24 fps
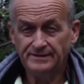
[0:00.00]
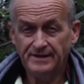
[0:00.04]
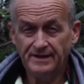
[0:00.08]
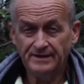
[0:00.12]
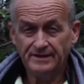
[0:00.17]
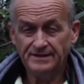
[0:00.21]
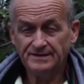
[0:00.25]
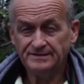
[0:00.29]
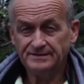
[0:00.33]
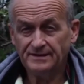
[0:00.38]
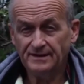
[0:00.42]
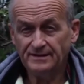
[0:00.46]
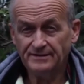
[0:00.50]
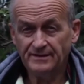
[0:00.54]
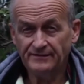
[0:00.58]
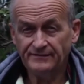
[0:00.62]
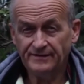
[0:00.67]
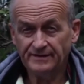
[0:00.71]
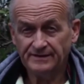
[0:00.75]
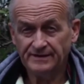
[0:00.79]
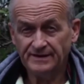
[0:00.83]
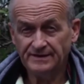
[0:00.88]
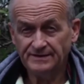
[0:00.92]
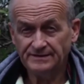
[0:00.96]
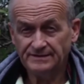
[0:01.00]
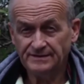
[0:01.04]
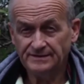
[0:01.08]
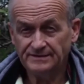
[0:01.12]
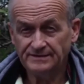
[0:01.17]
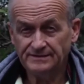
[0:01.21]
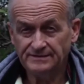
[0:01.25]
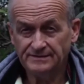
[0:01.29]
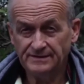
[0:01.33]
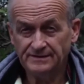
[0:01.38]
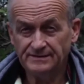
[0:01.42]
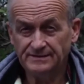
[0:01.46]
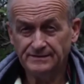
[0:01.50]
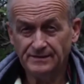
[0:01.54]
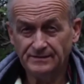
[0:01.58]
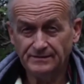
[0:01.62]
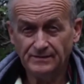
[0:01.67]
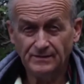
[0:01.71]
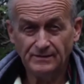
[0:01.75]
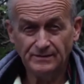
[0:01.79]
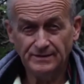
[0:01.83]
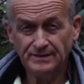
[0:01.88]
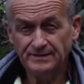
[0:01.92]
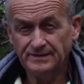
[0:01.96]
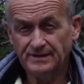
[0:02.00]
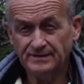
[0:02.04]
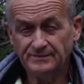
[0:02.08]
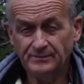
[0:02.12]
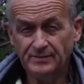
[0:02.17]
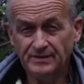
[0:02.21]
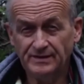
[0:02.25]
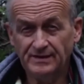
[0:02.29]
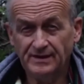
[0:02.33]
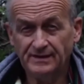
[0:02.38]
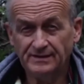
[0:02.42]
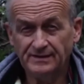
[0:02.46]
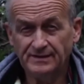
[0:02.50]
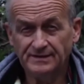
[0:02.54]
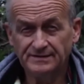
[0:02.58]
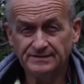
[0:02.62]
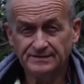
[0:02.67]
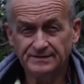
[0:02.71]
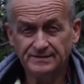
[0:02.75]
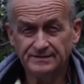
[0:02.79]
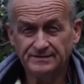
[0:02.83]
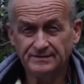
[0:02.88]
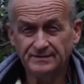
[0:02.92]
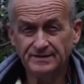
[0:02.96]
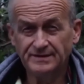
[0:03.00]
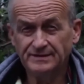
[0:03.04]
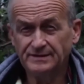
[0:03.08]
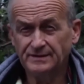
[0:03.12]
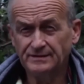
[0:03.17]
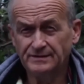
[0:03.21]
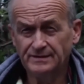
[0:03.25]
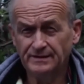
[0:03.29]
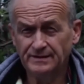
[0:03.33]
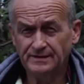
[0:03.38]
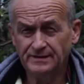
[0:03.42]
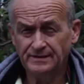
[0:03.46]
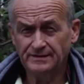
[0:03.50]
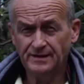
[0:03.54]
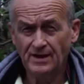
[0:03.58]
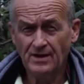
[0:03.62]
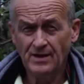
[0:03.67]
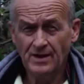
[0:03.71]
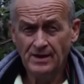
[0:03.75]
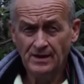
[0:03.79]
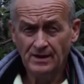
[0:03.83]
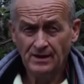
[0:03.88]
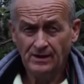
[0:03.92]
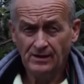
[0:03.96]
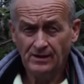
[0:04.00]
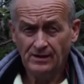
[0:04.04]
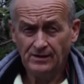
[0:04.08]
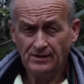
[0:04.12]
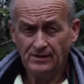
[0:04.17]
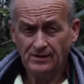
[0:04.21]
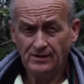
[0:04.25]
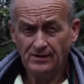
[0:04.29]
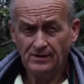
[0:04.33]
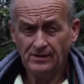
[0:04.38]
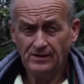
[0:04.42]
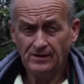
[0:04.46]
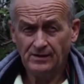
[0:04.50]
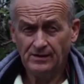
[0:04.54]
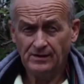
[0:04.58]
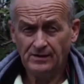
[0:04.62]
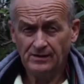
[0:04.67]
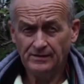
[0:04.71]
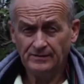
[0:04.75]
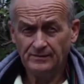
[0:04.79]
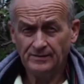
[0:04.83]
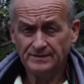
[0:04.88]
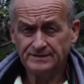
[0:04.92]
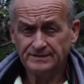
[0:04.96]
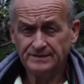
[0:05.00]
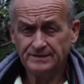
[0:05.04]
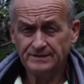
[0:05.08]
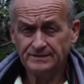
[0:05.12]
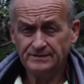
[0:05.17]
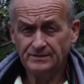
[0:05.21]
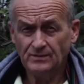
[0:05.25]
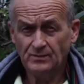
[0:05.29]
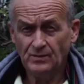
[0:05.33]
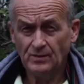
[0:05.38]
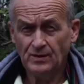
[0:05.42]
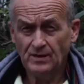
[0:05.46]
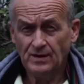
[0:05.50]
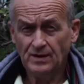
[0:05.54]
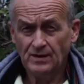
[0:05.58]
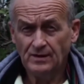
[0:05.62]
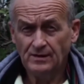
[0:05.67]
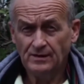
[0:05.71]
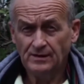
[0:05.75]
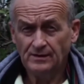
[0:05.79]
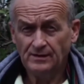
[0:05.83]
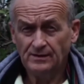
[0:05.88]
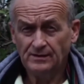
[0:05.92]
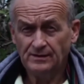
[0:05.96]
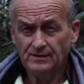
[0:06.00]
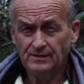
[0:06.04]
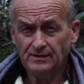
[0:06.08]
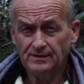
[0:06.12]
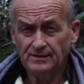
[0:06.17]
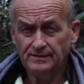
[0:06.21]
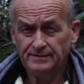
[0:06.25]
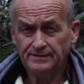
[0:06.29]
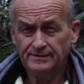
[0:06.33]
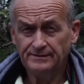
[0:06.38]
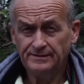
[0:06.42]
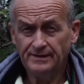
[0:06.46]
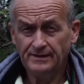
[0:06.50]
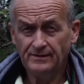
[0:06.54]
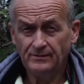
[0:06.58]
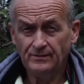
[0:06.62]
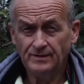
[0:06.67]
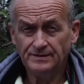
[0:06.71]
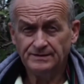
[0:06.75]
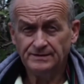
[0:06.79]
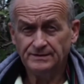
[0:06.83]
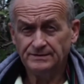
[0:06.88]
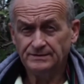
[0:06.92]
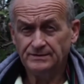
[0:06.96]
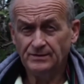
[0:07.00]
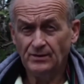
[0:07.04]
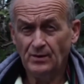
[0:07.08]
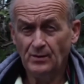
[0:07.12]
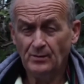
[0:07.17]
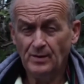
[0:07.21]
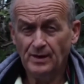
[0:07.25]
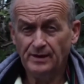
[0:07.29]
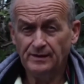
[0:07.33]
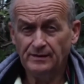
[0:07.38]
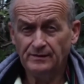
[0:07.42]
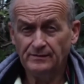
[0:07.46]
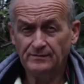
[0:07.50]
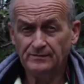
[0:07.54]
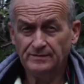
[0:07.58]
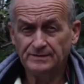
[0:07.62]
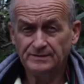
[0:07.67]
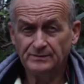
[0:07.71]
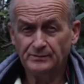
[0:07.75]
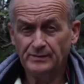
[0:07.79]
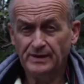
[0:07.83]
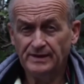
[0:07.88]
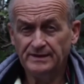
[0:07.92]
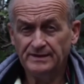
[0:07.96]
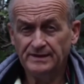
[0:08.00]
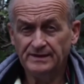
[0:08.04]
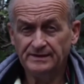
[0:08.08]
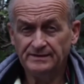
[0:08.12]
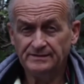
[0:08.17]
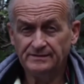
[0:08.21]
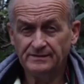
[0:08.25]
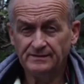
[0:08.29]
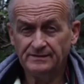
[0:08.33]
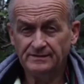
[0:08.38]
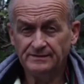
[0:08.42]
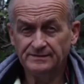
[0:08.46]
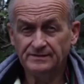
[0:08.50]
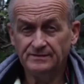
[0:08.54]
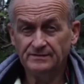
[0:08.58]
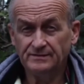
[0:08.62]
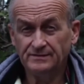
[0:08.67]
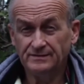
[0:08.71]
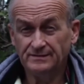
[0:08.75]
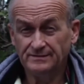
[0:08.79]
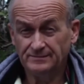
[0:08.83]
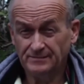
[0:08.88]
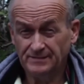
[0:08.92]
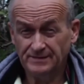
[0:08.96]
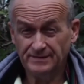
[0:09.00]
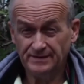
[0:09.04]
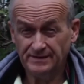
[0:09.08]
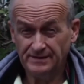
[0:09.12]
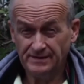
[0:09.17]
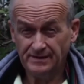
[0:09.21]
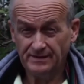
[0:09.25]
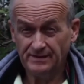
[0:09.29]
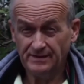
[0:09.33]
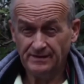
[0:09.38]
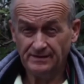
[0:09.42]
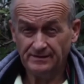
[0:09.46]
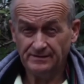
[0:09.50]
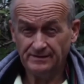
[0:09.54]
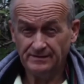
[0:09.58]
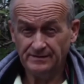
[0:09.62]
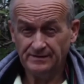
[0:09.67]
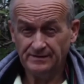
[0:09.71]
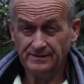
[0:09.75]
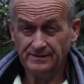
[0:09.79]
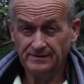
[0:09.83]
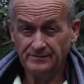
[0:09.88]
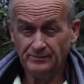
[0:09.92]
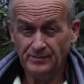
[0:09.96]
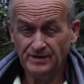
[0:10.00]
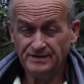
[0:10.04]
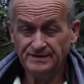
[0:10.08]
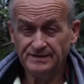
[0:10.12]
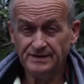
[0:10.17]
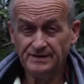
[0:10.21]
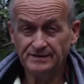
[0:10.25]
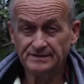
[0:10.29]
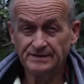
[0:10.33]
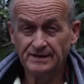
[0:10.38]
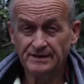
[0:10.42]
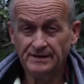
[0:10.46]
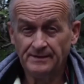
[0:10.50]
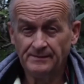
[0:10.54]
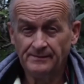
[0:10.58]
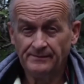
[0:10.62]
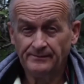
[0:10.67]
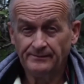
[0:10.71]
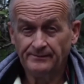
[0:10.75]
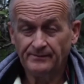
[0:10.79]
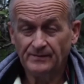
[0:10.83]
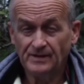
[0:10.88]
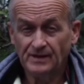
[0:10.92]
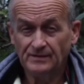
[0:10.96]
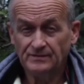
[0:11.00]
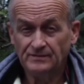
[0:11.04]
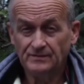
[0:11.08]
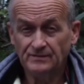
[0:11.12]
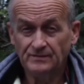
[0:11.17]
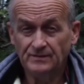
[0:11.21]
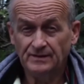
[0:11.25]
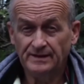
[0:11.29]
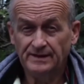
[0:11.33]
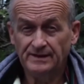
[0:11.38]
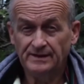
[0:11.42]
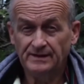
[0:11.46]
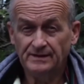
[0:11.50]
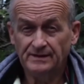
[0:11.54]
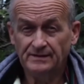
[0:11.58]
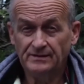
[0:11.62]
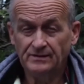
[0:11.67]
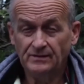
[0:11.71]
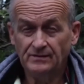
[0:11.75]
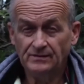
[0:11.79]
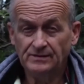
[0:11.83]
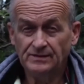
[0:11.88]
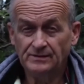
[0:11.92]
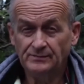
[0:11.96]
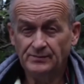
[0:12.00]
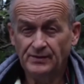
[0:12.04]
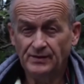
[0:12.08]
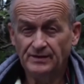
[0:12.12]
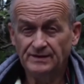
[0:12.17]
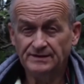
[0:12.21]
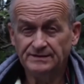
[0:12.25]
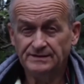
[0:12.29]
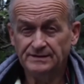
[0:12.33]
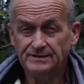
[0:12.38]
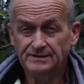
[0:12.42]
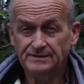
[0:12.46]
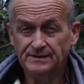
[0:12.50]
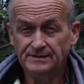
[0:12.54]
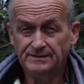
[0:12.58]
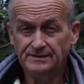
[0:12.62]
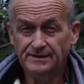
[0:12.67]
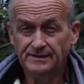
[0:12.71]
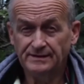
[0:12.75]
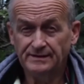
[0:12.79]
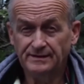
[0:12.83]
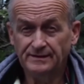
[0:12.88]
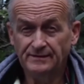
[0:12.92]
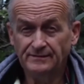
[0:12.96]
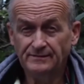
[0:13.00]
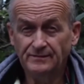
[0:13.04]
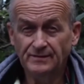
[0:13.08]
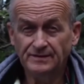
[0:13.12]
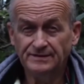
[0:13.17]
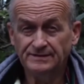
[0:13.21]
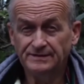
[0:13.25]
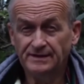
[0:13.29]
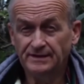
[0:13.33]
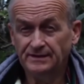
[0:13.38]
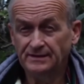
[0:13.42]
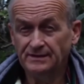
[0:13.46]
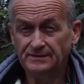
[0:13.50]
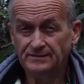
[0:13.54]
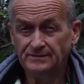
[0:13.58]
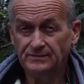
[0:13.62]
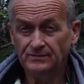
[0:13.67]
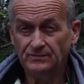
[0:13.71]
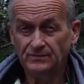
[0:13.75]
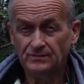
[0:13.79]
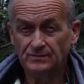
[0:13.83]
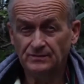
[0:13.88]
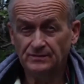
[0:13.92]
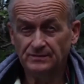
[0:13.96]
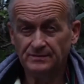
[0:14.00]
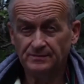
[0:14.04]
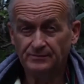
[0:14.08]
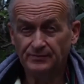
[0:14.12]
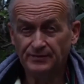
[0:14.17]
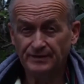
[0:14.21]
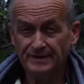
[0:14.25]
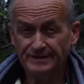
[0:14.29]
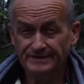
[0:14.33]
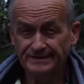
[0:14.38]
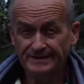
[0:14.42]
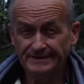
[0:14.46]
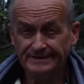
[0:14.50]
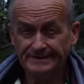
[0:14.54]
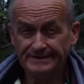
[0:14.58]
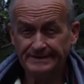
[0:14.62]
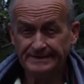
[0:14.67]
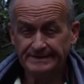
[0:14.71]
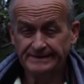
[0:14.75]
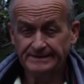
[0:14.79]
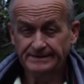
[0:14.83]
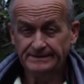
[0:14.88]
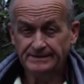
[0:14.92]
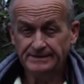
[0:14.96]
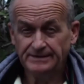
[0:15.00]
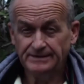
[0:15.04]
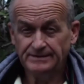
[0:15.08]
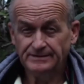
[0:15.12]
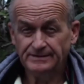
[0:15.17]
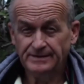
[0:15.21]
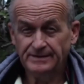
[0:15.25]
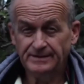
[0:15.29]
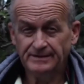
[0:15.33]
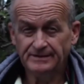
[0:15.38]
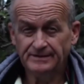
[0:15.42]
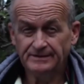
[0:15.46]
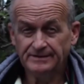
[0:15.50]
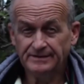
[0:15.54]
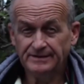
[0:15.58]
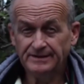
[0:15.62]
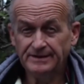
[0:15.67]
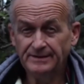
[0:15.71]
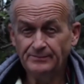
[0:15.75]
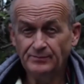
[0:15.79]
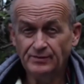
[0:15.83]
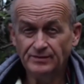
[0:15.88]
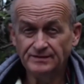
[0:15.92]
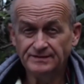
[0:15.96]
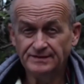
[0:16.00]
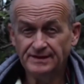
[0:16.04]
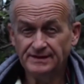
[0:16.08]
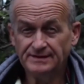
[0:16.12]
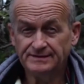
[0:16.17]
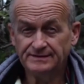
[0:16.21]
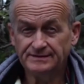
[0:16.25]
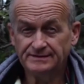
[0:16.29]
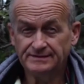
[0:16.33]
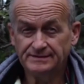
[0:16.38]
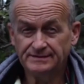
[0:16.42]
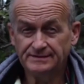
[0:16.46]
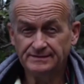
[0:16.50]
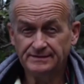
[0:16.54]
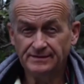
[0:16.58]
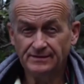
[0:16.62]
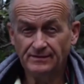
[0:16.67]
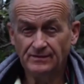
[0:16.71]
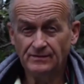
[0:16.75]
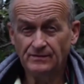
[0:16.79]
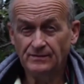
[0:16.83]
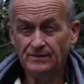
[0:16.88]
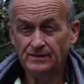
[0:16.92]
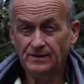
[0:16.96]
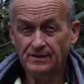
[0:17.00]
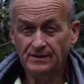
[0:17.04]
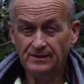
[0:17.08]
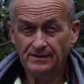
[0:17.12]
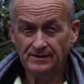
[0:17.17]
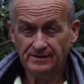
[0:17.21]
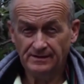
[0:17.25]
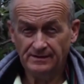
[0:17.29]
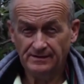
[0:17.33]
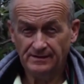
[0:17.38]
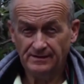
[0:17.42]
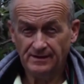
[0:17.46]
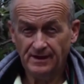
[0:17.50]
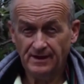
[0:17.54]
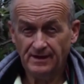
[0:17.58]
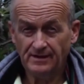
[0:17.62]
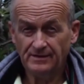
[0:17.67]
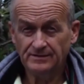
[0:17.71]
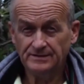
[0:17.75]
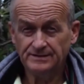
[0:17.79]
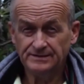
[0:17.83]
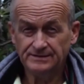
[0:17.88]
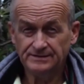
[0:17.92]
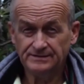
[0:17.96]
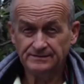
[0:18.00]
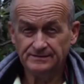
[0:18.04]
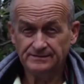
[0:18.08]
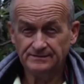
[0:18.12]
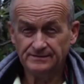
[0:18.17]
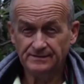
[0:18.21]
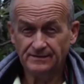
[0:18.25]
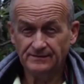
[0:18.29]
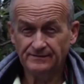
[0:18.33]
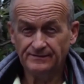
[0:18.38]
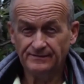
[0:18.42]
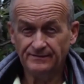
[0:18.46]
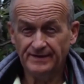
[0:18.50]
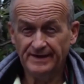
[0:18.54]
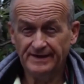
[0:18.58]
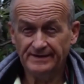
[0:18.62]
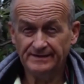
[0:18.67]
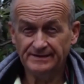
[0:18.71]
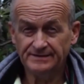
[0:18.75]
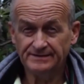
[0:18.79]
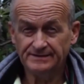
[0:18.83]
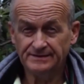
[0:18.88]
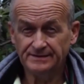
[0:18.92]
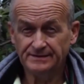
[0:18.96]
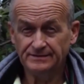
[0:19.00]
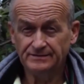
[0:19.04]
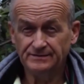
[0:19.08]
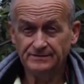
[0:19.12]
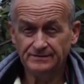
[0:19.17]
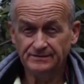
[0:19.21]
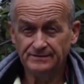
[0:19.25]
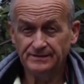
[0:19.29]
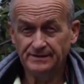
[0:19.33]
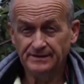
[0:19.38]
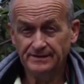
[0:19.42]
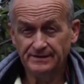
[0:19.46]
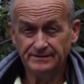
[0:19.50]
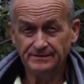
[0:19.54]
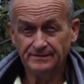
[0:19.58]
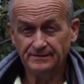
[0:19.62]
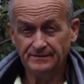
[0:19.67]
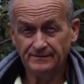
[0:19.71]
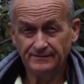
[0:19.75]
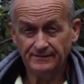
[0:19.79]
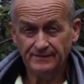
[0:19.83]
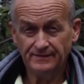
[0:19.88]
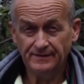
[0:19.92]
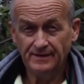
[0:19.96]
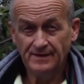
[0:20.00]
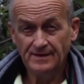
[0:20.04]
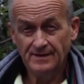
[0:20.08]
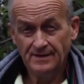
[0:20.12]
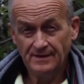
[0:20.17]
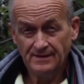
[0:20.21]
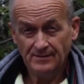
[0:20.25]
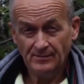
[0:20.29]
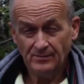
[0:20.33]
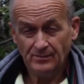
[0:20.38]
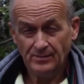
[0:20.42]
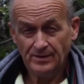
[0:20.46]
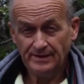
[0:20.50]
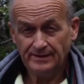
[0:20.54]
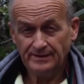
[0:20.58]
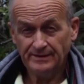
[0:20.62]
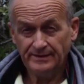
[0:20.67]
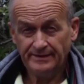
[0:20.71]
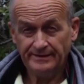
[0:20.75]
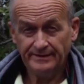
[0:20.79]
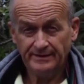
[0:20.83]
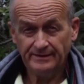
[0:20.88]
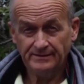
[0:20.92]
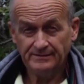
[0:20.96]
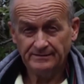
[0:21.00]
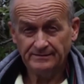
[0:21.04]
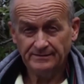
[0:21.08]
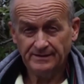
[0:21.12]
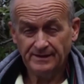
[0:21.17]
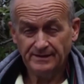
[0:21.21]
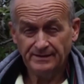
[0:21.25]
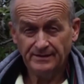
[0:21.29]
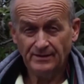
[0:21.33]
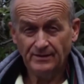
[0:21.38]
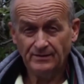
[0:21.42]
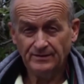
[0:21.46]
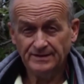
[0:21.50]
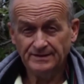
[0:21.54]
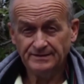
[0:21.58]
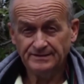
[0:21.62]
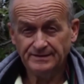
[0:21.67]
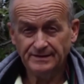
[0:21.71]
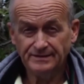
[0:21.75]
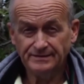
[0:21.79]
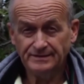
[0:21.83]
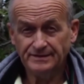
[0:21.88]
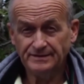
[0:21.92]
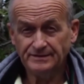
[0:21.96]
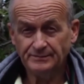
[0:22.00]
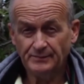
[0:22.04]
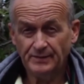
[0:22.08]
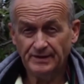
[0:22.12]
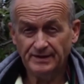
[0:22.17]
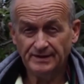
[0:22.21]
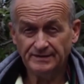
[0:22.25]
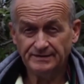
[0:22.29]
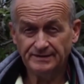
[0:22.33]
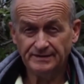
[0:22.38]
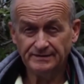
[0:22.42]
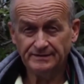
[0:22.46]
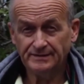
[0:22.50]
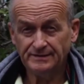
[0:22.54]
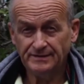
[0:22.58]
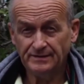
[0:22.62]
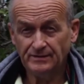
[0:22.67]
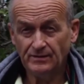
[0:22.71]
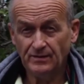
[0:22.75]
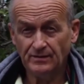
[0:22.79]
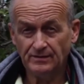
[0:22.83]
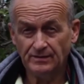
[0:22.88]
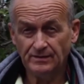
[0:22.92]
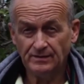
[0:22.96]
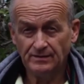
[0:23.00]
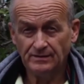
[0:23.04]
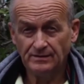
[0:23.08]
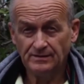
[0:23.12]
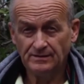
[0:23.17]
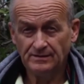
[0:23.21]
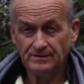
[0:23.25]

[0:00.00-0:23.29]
And there is other cases, not only that PR case, just recently in, it was Kisumu. And there was a German who was married also here in business to a local person, and then he was taken to prison and they repossessed the whole house of theirs into the hand of a black lady. And now he's in despair sitting alone.